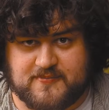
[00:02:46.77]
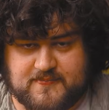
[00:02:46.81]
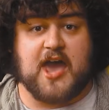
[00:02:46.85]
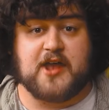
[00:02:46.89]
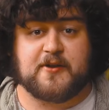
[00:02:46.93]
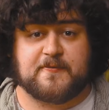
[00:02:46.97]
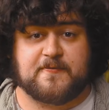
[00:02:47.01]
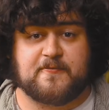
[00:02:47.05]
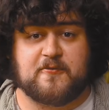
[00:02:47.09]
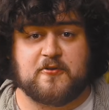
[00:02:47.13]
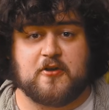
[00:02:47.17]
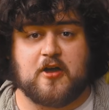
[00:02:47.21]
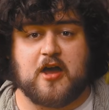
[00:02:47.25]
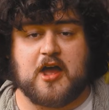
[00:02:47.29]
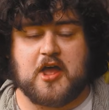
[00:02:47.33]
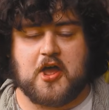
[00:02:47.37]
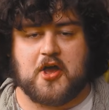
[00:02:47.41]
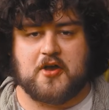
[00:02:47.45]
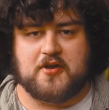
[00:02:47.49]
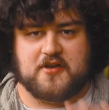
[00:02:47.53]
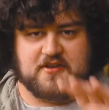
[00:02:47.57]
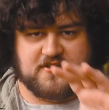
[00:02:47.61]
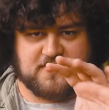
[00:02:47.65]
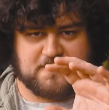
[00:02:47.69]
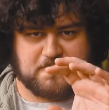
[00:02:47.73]

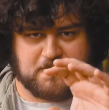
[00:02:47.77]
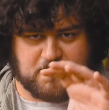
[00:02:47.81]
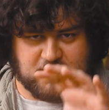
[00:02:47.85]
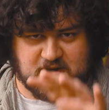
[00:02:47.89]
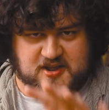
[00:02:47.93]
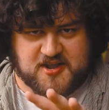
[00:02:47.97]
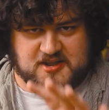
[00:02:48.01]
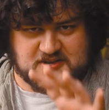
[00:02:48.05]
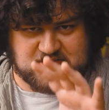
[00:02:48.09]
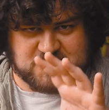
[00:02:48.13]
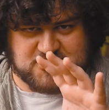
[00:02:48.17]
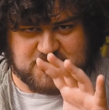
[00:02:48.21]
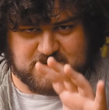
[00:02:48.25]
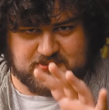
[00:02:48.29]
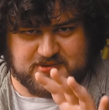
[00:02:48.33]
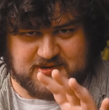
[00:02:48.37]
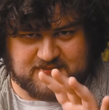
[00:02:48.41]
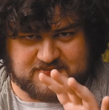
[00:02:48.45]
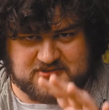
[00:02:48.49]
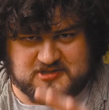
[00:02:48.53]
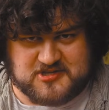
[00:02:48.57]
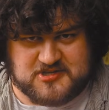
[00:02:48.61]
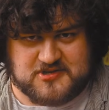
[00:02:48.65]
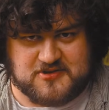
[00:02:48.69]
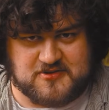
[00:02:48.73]
IO is pretty
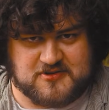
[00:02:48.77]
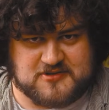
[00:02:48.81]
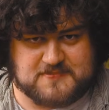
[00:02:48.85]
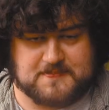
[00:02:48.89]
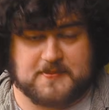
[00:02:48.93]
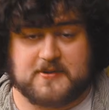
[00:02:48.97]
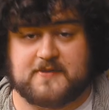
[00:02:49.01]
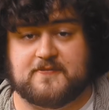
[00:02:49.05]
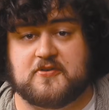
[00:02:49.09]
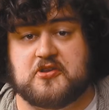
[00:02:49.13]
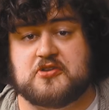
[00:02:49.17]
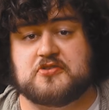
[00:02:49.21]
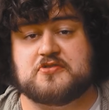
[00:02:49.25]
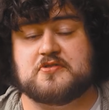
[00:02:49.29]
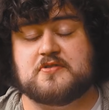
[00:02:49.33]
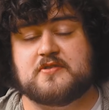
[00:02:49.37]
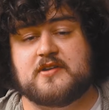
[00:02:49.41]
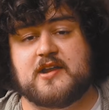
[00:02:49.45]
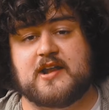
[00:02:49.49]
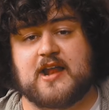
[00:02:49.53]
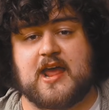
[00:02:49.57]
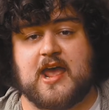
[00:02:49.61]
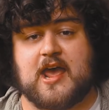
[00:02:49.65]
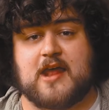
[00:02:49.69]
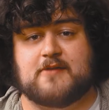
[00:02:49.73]
intuitive to use, but if you do
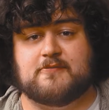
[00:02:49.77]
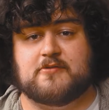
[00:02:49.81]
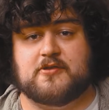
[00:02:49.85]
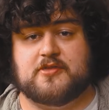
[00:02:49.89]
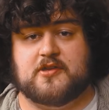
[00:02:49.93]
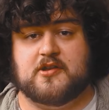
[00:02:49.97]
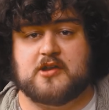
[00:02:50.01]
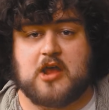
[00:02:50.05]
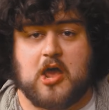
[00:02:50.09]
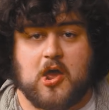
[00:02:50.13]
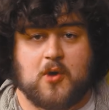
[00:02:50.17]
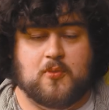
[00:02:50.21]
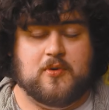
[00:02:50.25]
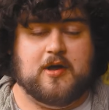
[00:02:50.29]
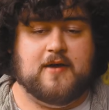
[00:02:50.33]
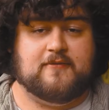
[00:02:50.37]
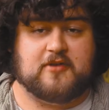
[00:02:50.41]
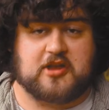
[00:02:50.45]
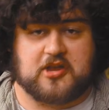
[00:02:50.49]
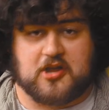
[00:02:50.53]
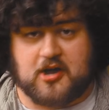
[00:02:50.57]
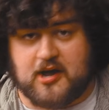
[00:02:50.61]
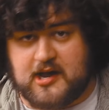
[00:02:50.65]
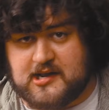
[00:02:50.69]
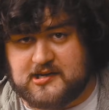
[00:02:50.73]
need a hand with it, we'll have
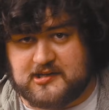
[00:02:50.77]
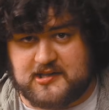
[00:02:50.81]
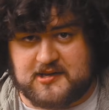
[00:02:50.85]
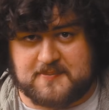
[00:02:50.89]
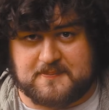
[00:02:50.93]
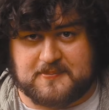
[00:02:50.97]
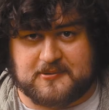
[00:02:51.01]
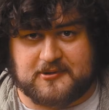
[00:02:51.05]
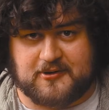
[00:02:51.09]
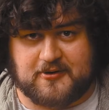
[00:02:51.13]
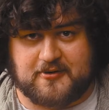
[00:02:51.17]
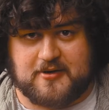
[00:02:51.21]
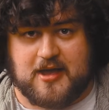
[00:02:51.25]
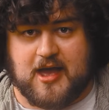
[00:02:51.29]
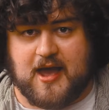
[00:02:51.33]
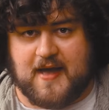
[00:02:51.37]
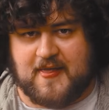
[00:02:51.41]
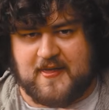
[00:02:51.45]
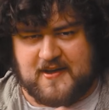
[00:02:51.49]
a guide link below.